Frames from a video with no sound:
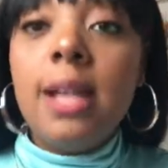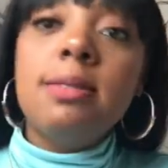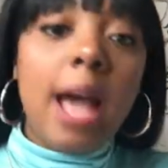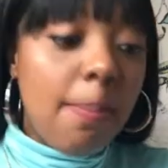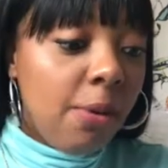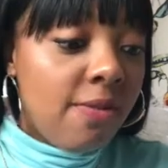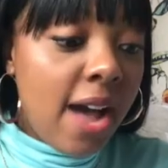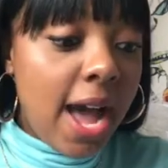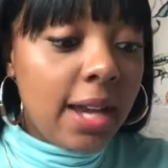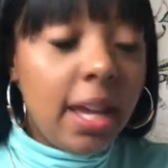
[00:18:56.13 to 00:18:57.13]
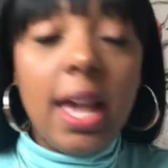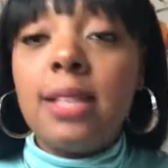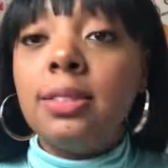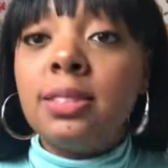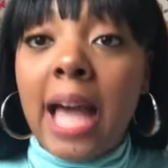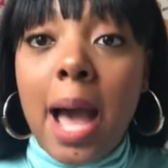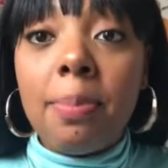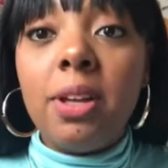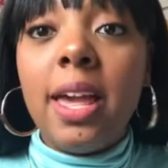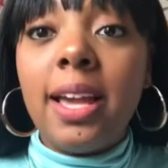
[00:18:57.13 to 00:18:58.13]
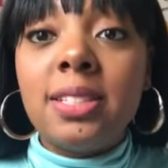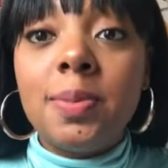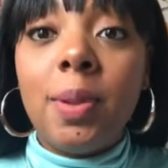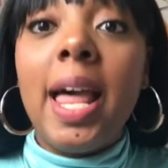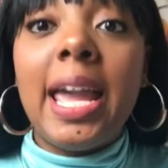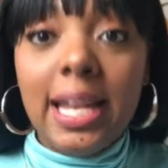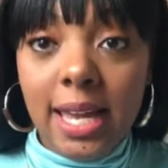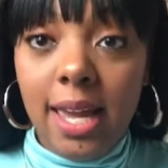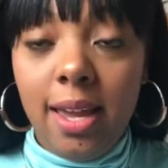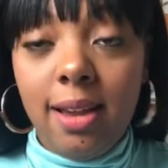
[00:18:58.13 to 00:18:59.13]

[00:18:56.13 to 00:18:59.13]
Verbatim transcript: stop providing, and stop explaining.